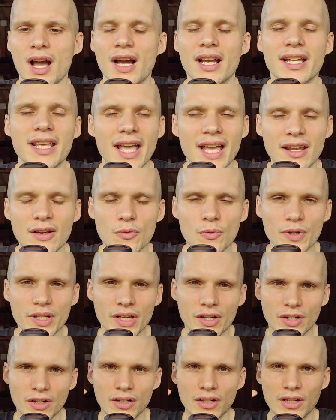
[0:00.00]
Again,
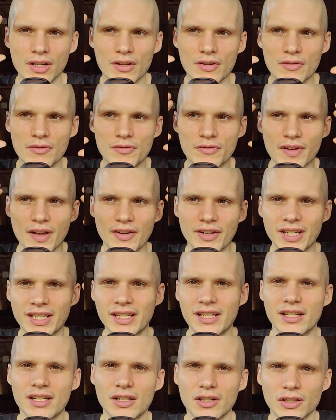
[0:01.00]
we are
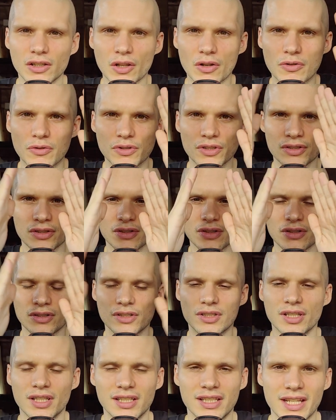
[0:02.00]
very close
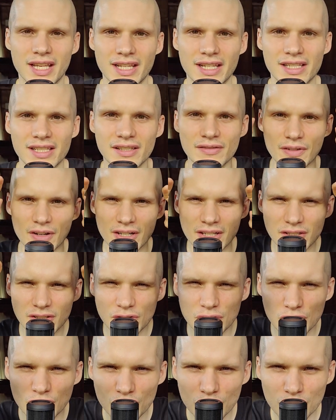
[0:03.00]
to the daisy, very
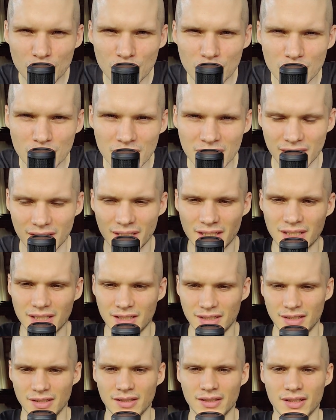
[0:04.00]
zoomed
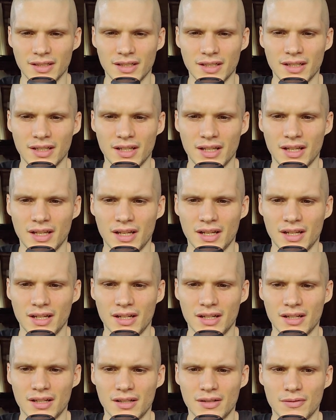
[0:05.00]
in.
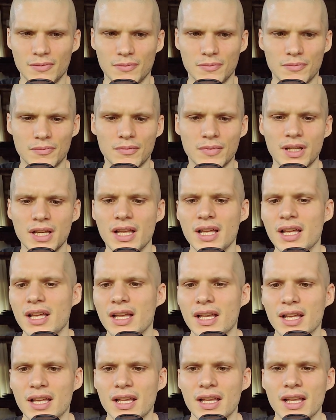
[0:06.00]
And
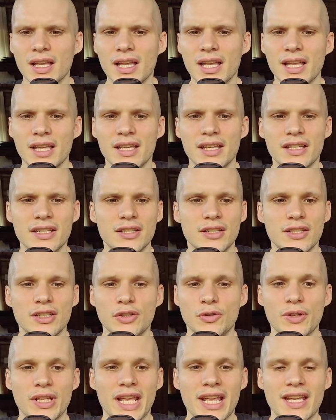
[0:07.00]

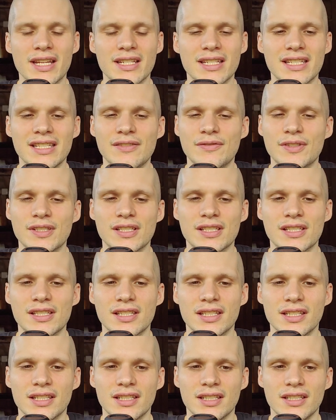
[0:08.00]
you can't even
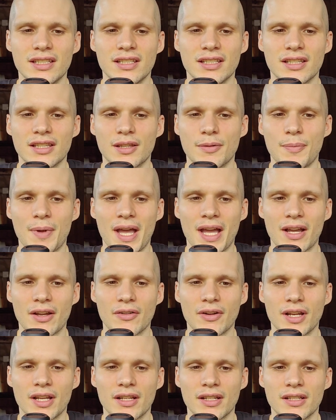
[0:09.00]
see the
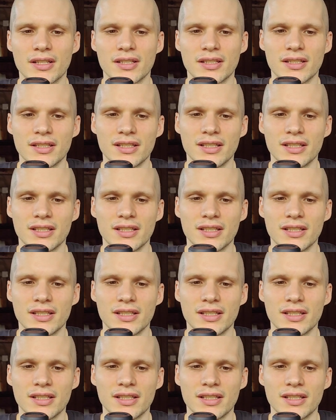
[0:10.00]
background.